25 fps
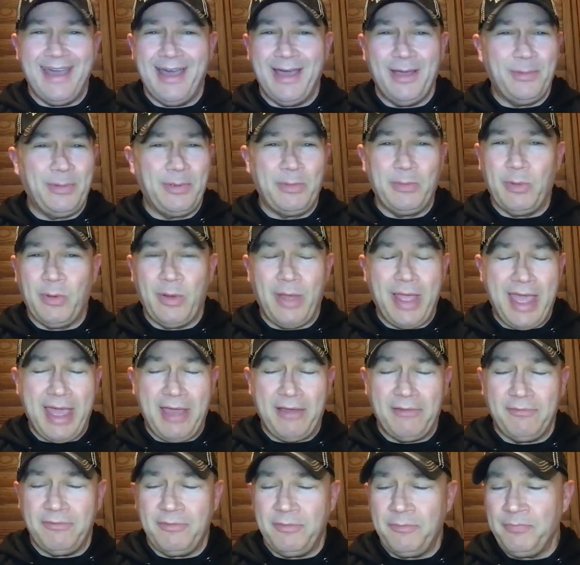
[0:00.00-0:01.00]
Uh, we won't
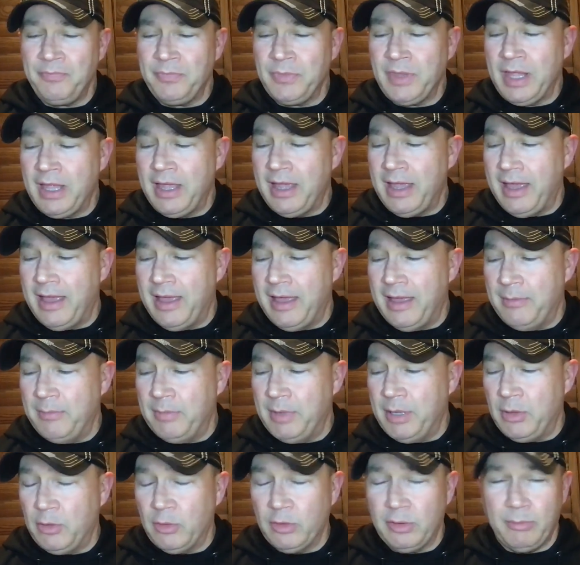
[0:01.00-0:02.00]
have
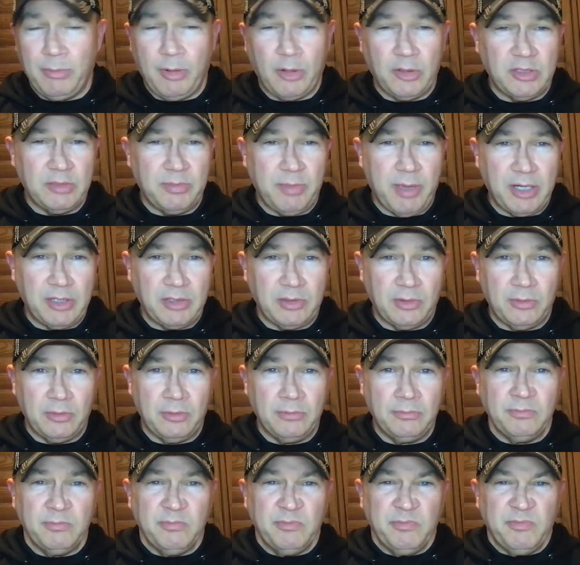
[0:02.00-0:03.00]
um, an early bird
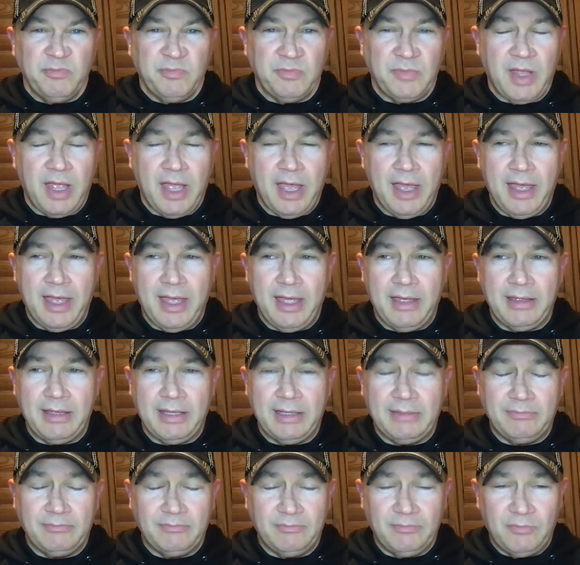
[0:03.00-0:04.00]
special, uh,
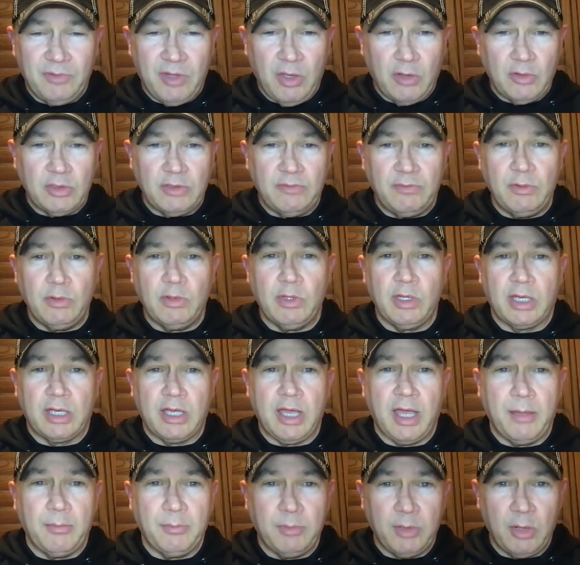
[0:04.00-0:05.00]
and those of you that
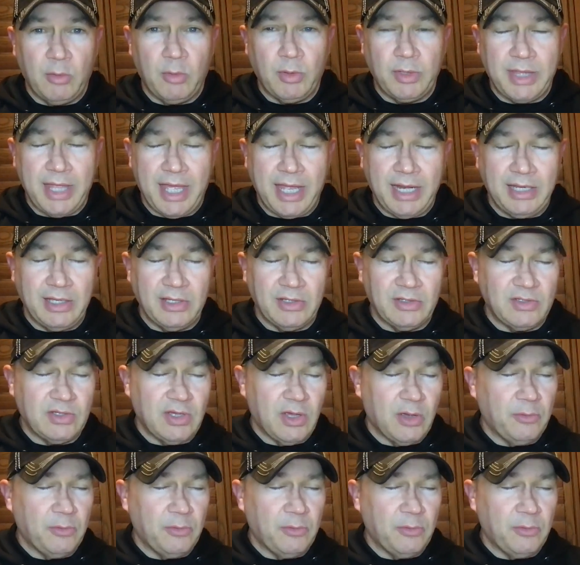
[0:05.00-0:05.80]
come know what that is.